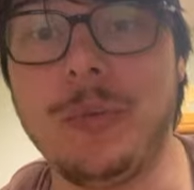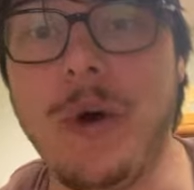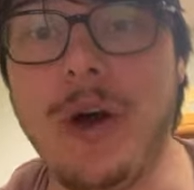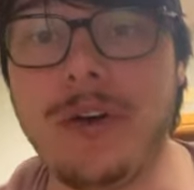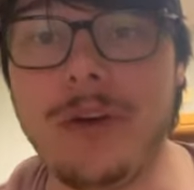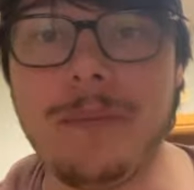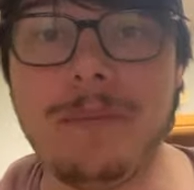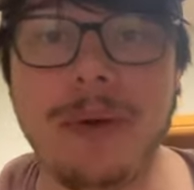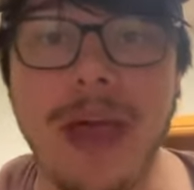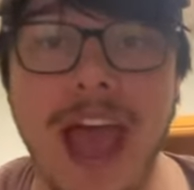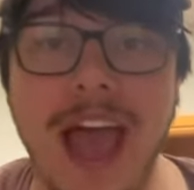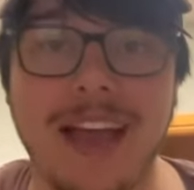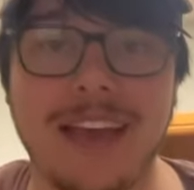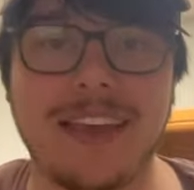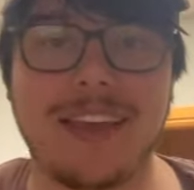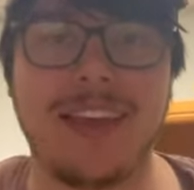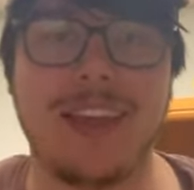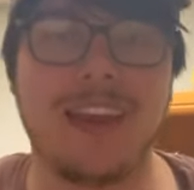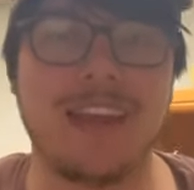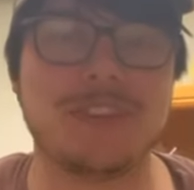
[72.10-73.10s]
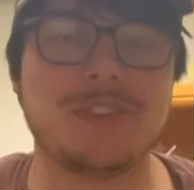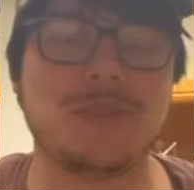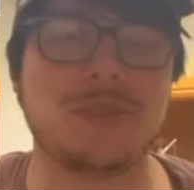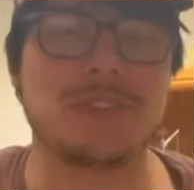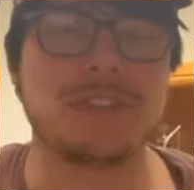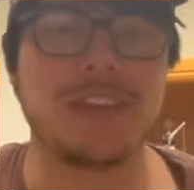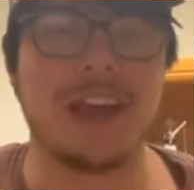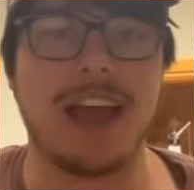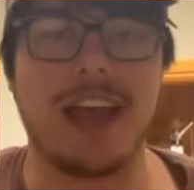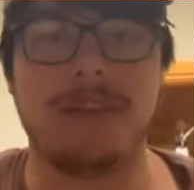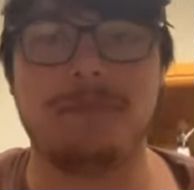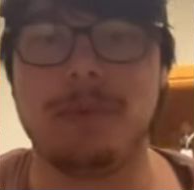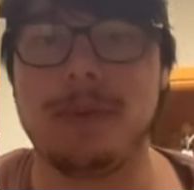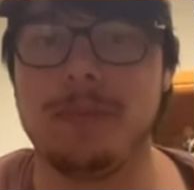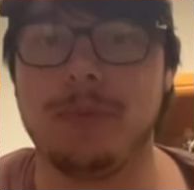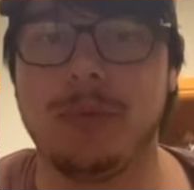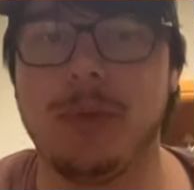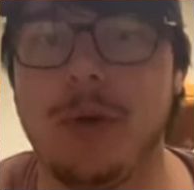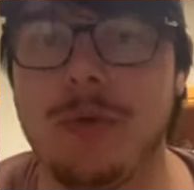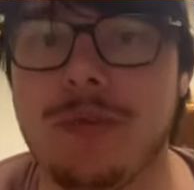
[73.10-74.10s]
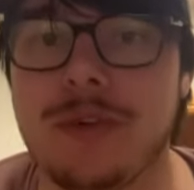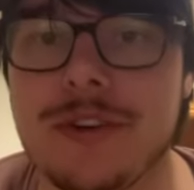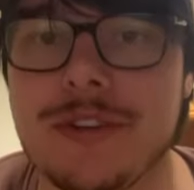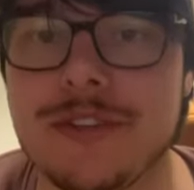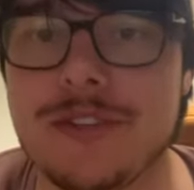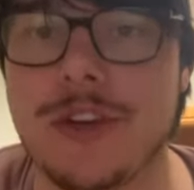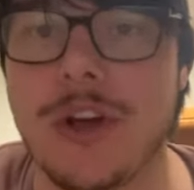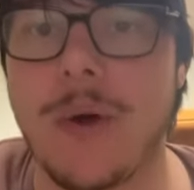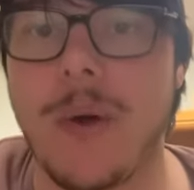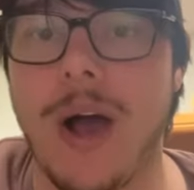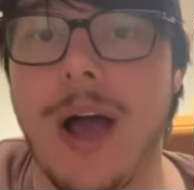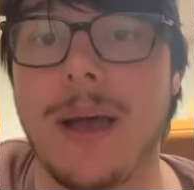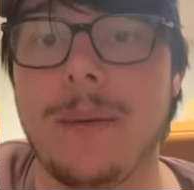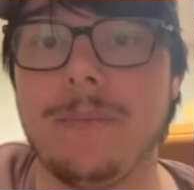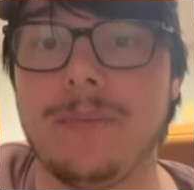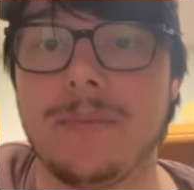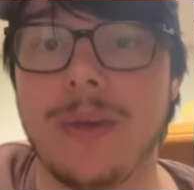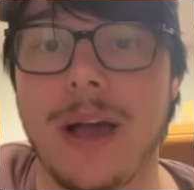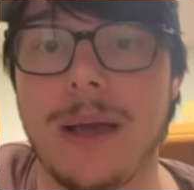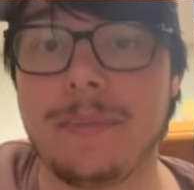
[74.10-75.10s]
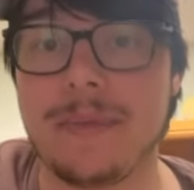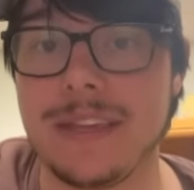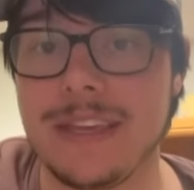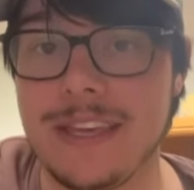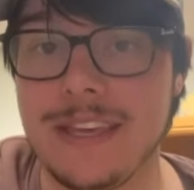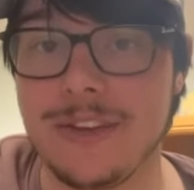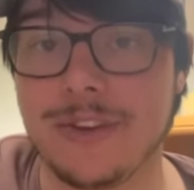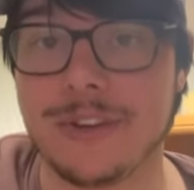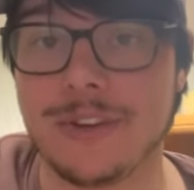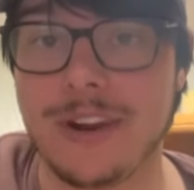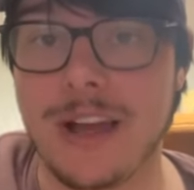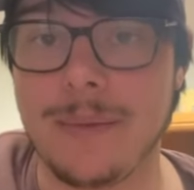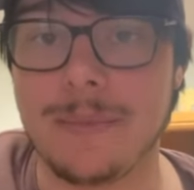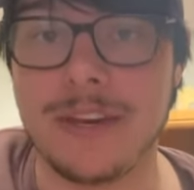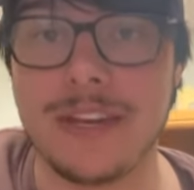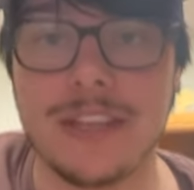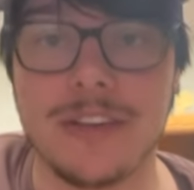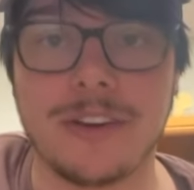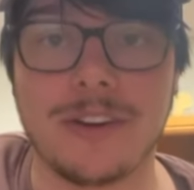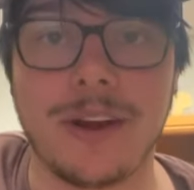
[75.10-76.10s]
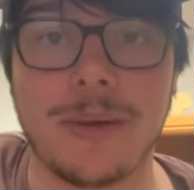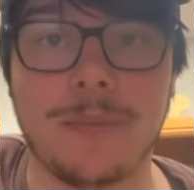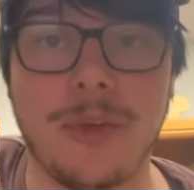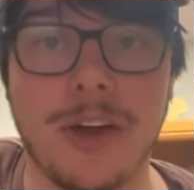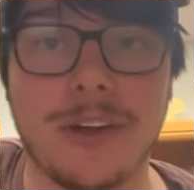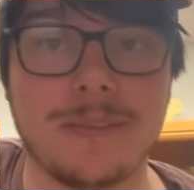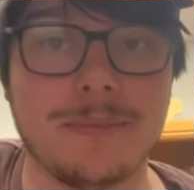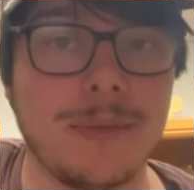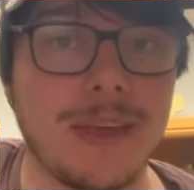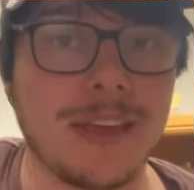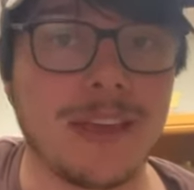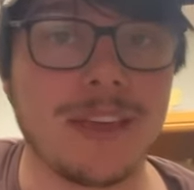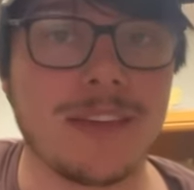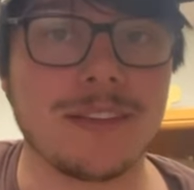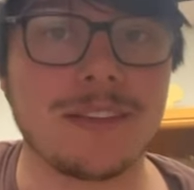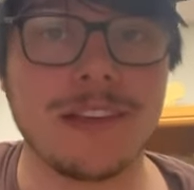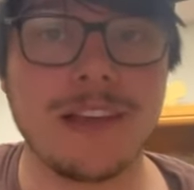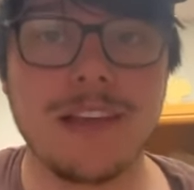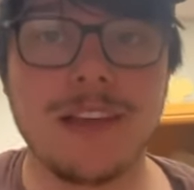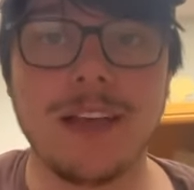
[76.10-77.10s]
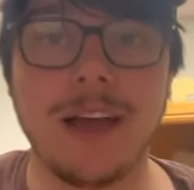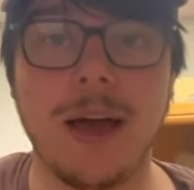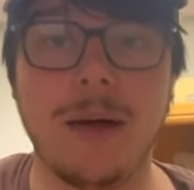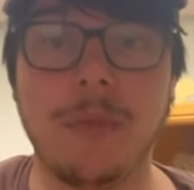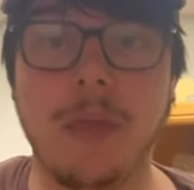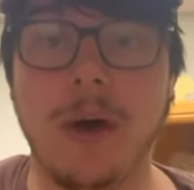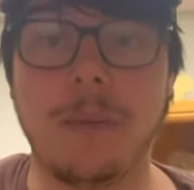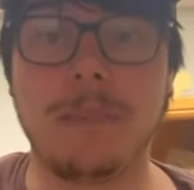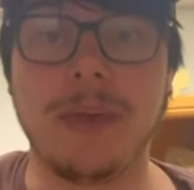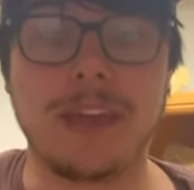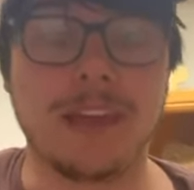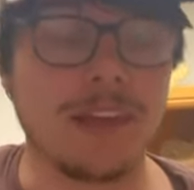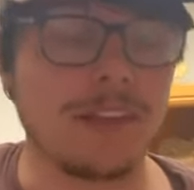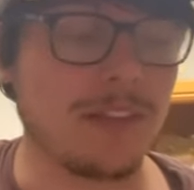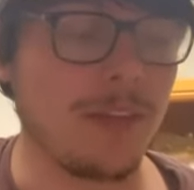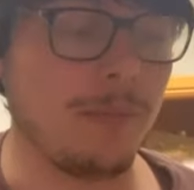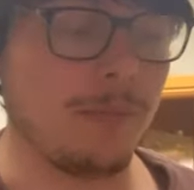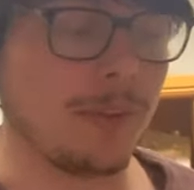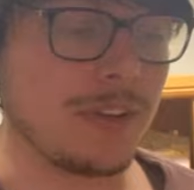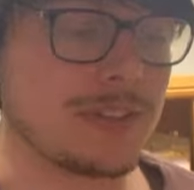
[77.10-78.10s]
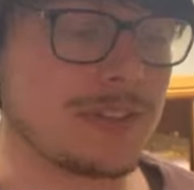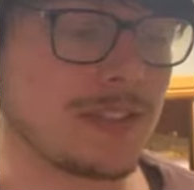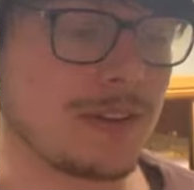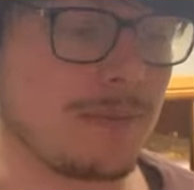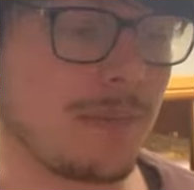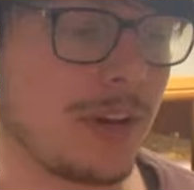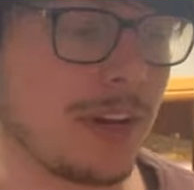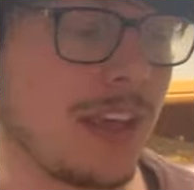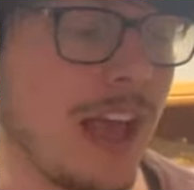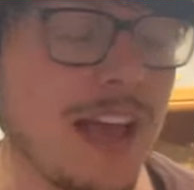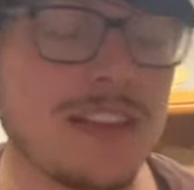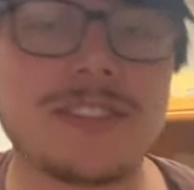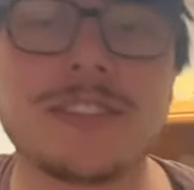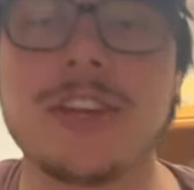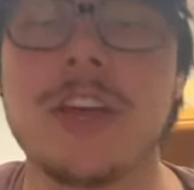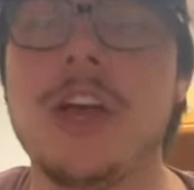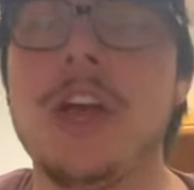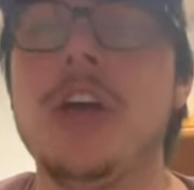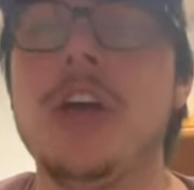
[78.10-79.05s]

Welcome back. And as you can see, I have people over, so I'm I'm here. I'm in here. I'm not making I'm not making them listen. But yes,